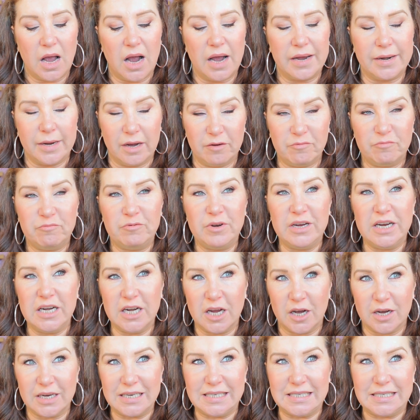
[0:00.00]
and I
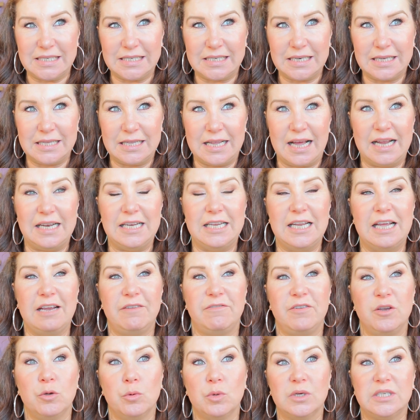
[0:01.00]
realized then that
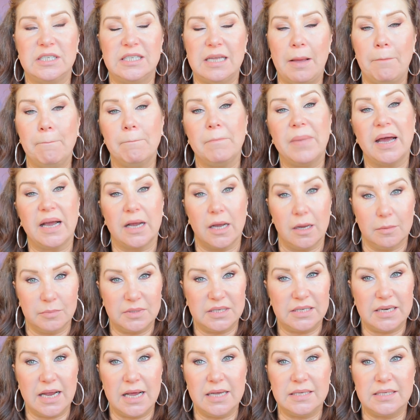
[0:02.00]
if you were sent back
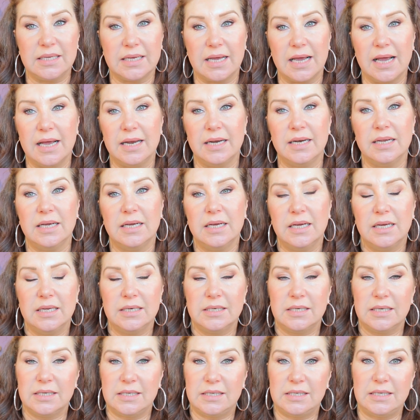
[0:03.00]
upstairs again
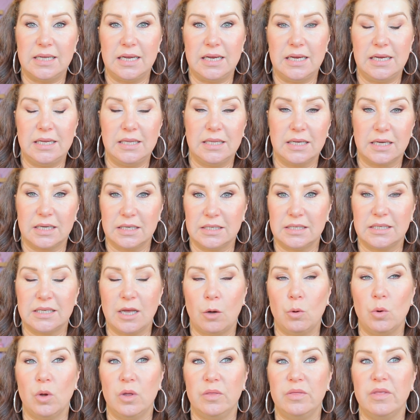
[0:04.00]
to see the
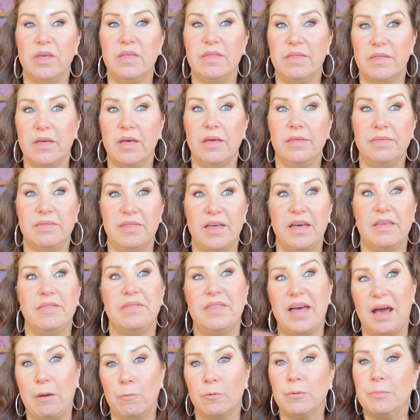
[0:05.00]
consultant, that that,
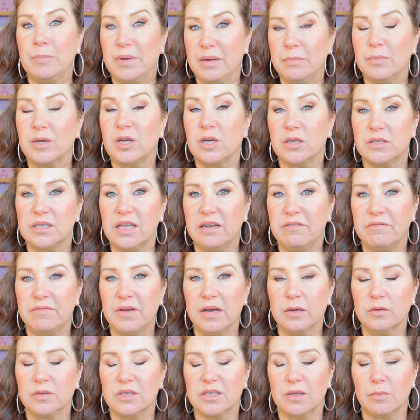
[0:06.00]
that, that would be because they'd
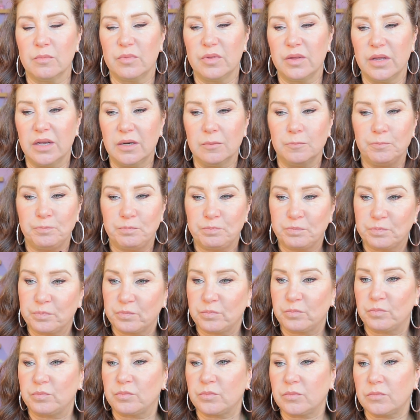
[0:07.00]
found something.
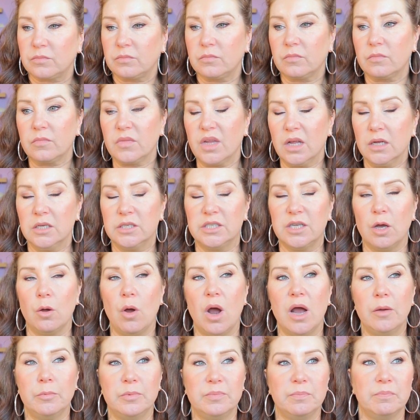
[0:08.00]

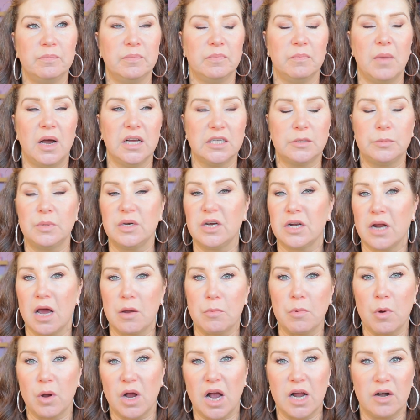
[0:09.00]
So I, my husband and
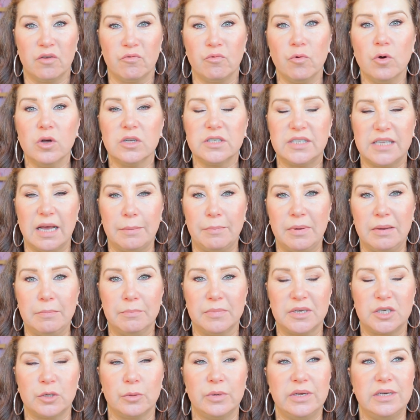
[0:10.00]
I were kind of
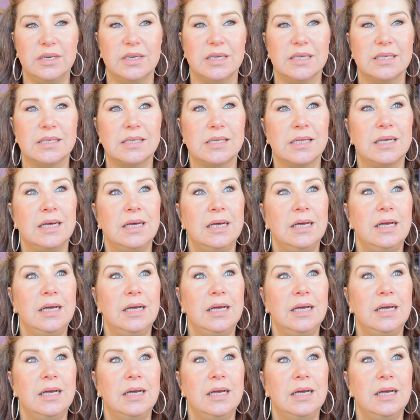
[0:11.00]
WhatsApping between us,